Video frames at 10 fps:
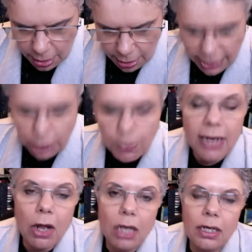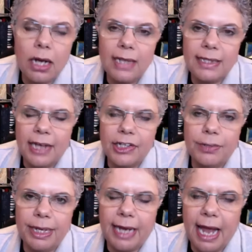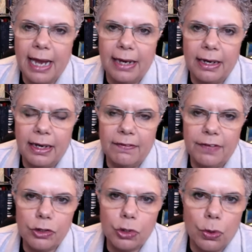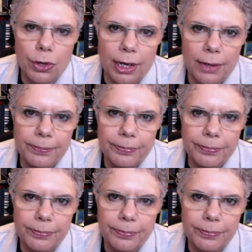It's where colonisation began in Victoria.